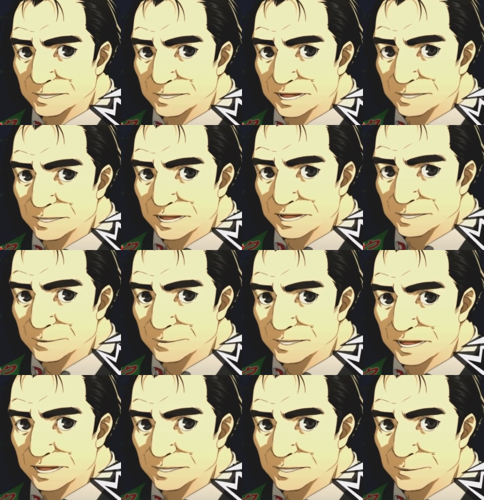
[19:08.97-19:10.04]
Well then,
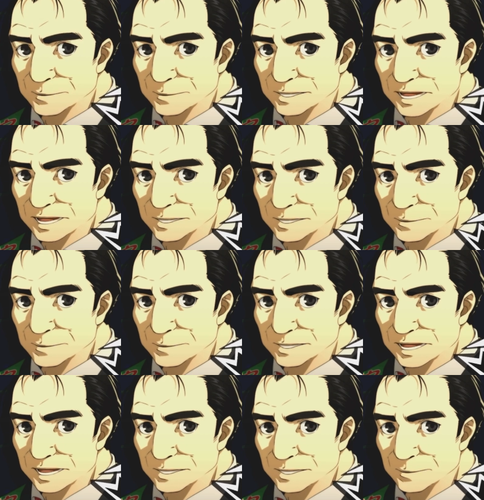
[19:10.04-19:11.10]
hope I can count on your help
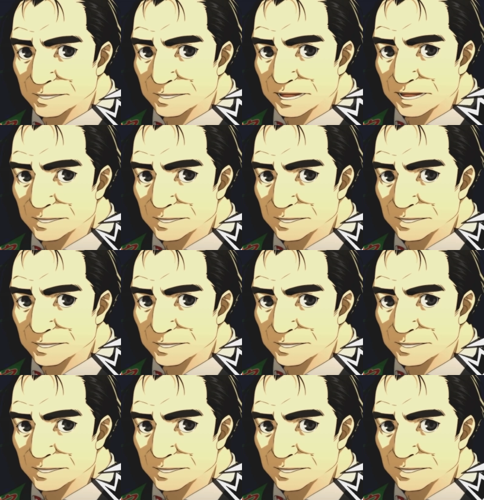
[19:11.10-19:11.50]
immediately.